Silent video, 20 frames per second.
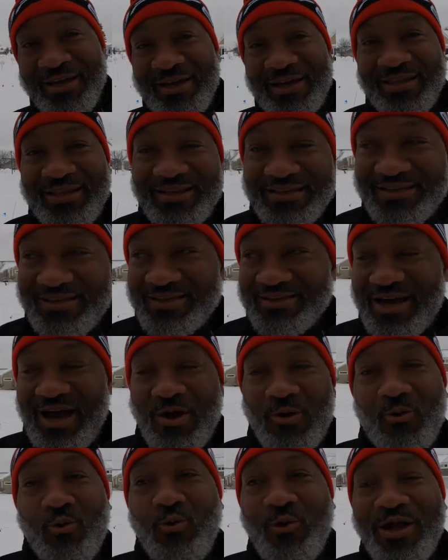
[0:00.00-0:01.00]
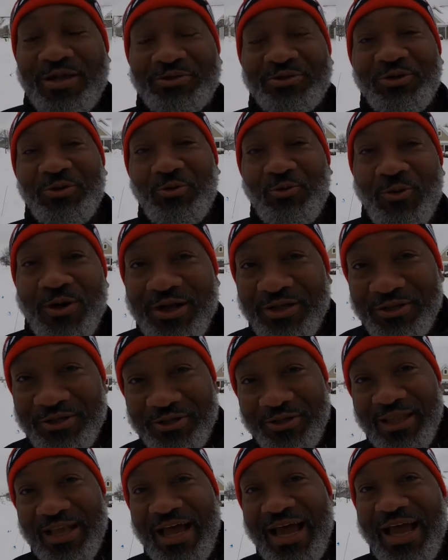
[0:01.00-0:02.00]
This is our winter
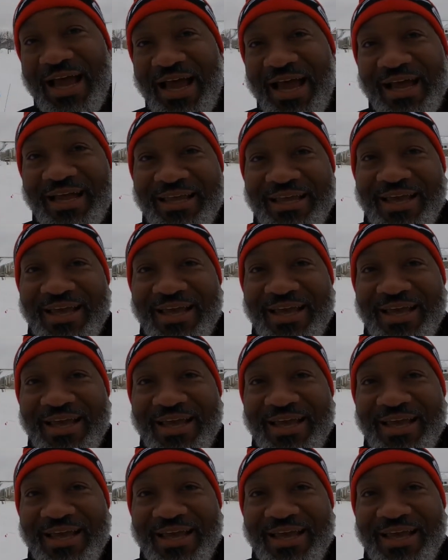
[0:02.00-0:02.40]
wonderland.